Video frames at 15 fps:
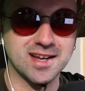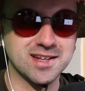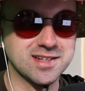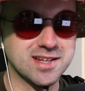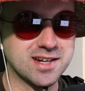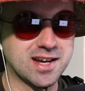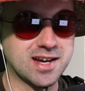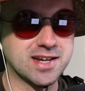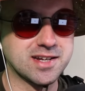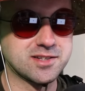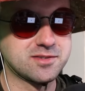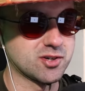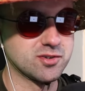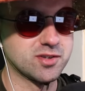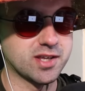And then I
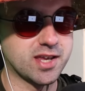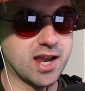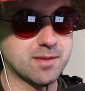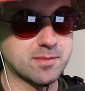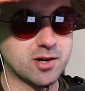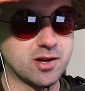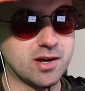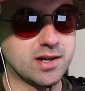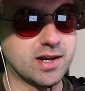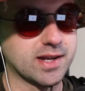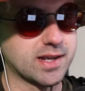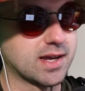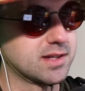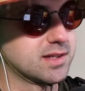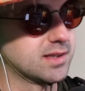turn the camera on, I
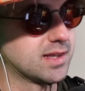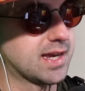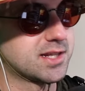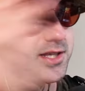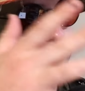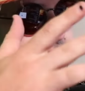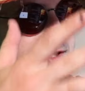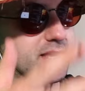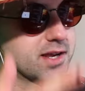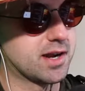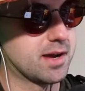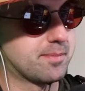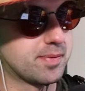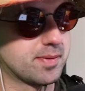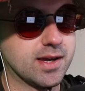got lights set up,